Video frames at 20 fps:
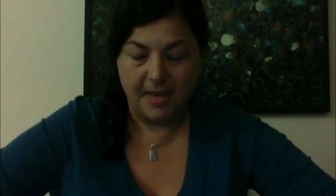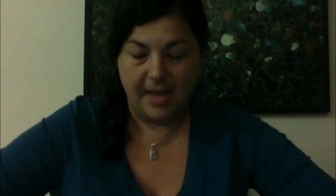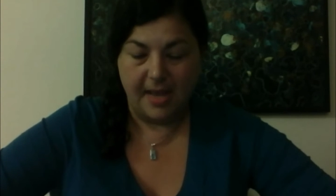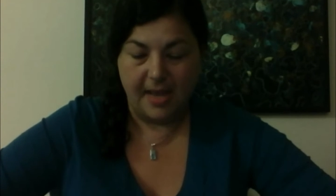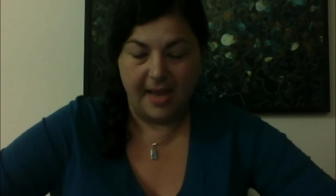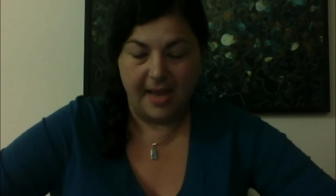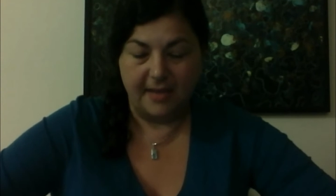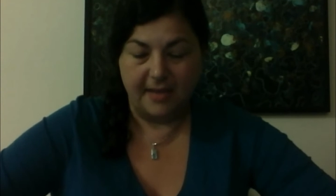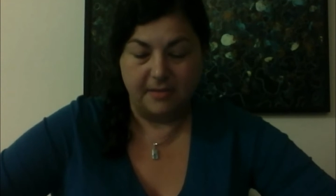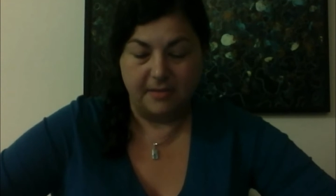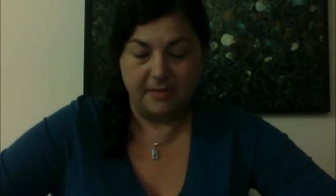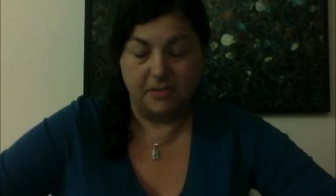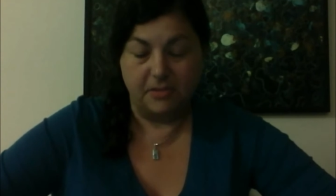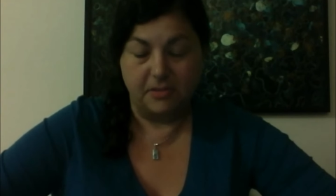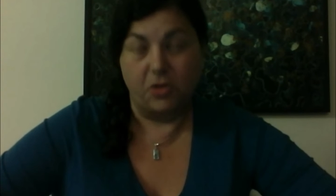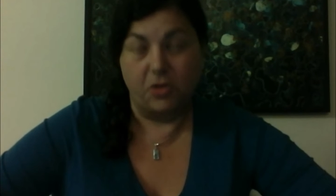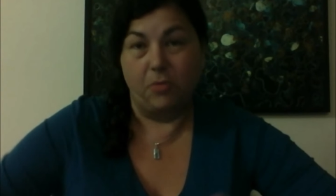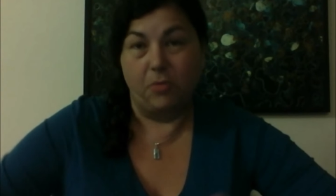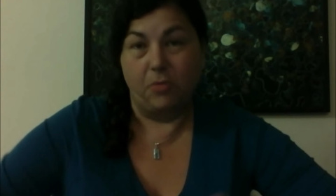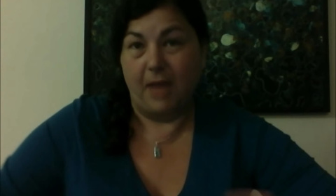And
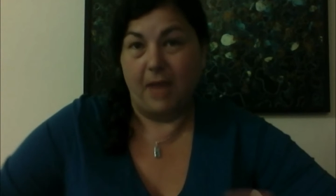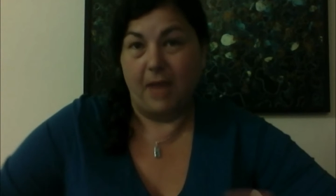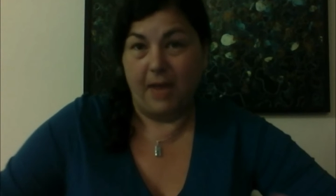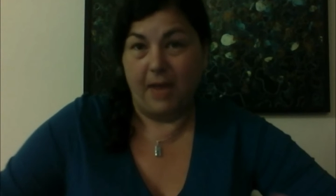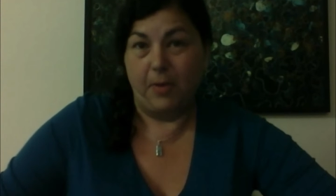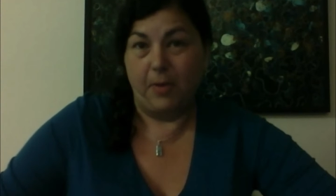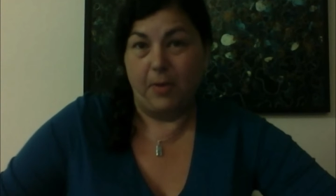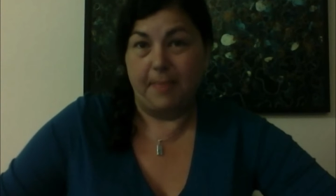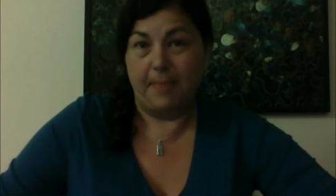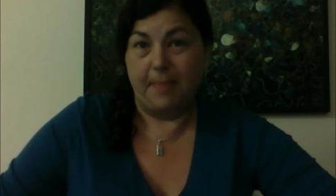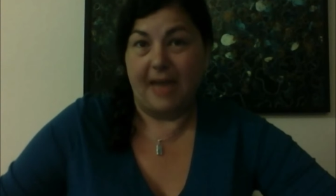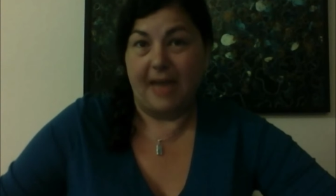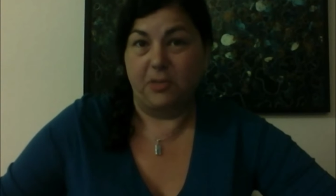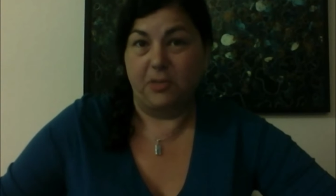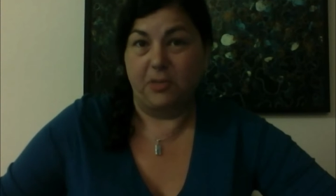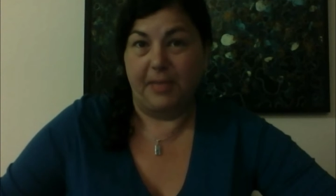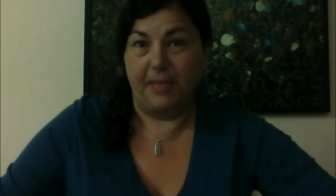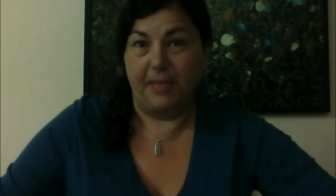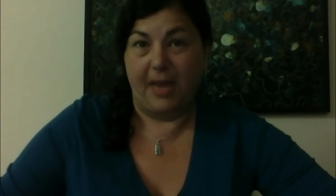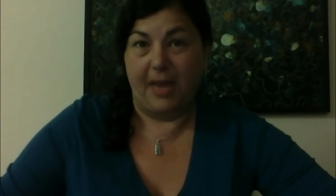so I went back to
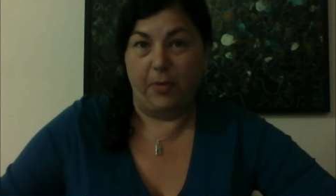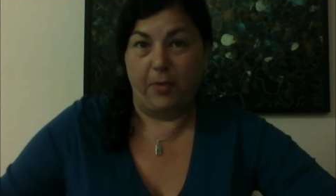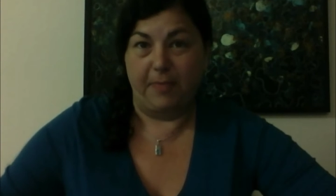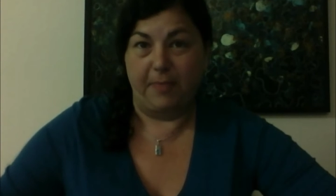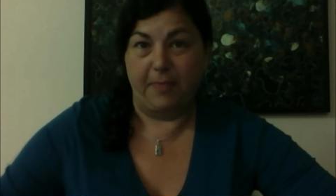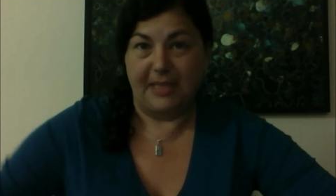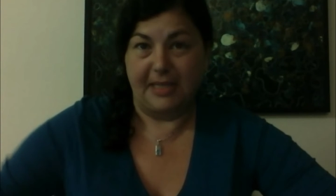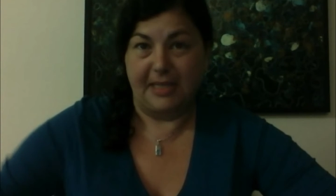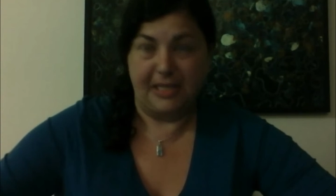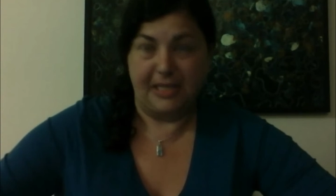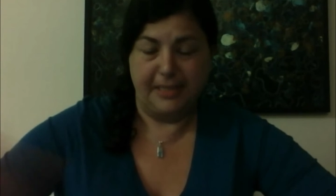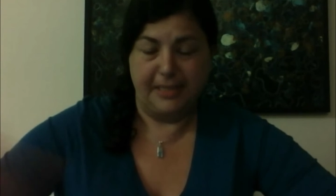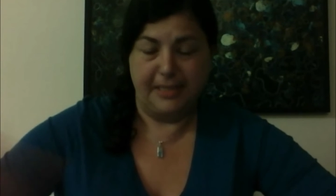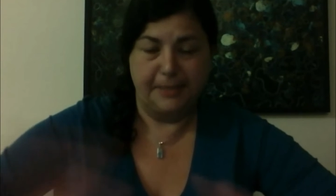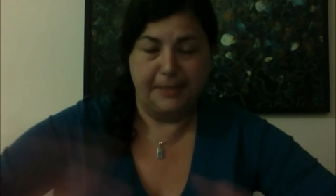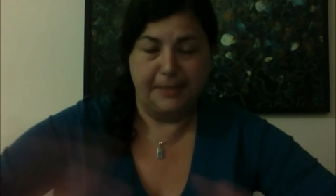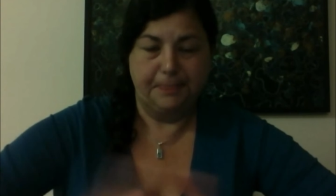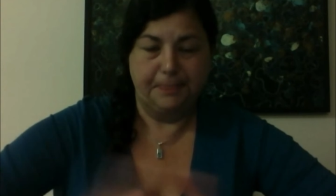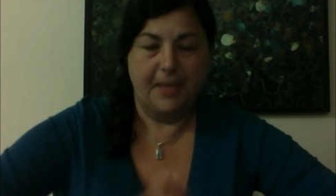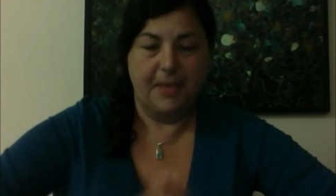playing with my sons.